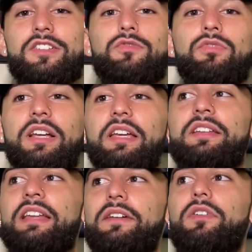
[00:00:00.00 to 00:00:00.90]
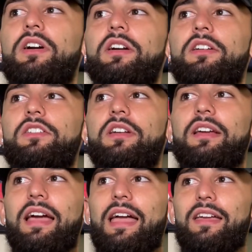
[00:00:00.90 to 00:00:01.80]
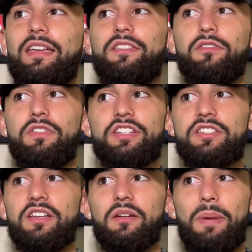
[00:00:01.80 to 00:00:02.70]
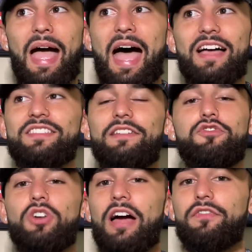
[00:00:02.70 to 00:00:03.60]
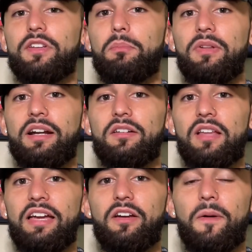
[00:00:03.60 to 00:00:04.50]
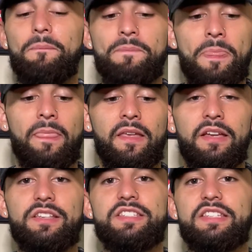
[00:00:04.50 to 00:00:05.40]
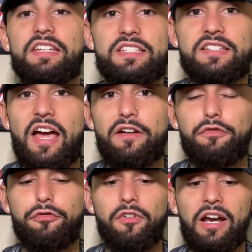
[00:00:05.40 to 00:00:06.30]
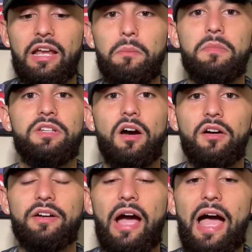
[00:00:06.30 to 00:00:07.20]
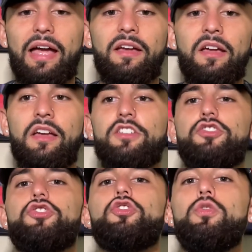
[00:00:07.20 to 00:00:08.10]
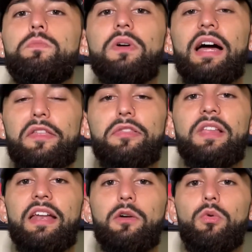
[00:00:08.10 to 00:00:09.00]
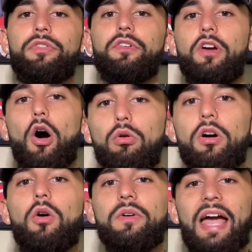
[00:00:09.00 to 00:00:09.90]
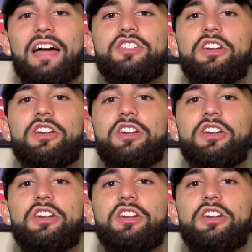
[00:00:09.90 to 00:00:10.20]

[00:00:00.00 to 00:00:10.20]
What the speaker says: really never in the recent past have drafted a player like him. 6'9" frame, young guy, super athletic with go-go gadget